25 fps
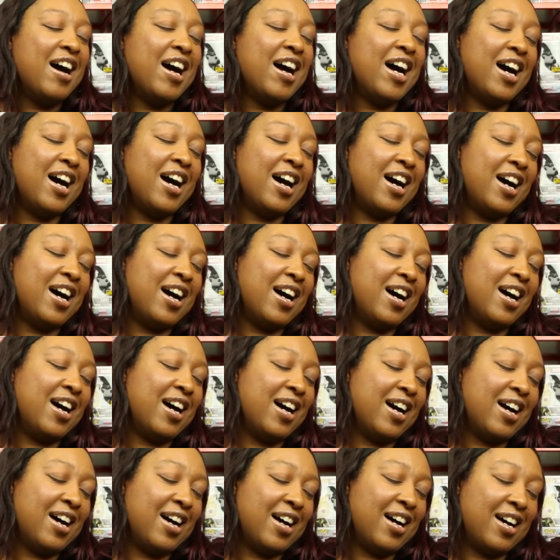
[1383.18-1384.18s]

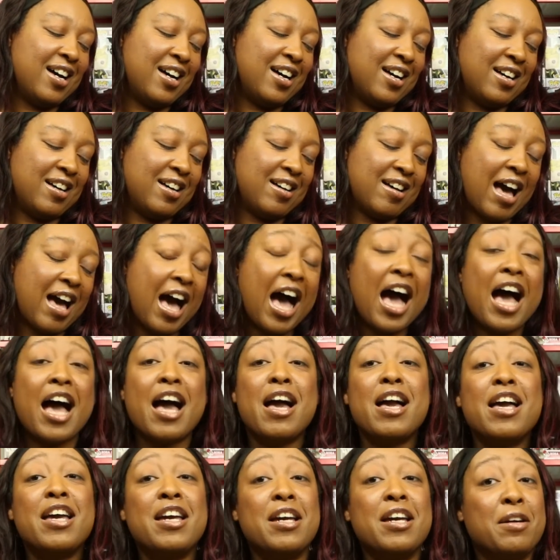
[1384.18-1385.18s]
Oh,
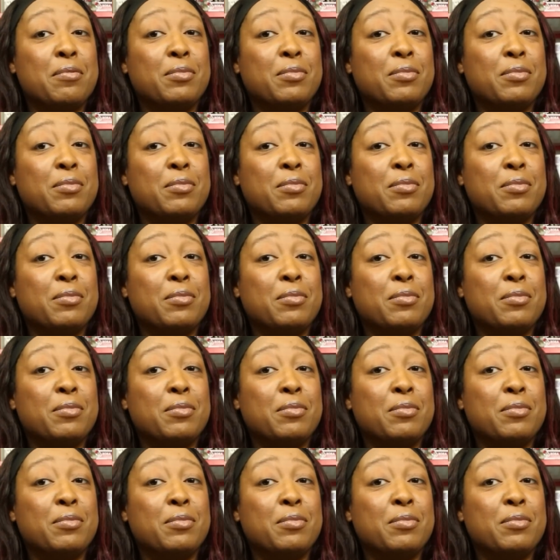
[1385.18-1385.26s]
I